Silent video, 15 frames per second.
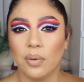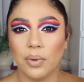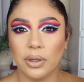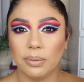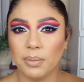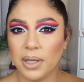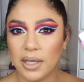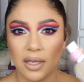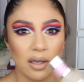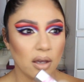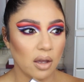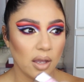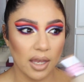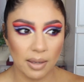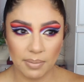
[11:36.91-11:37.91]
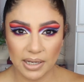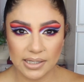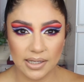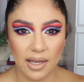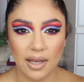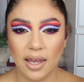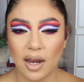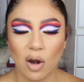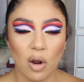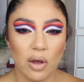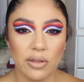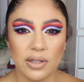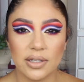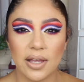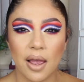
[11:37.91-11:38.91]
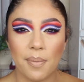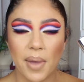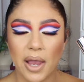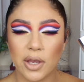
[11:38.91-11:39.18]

with me in my skincare all the time.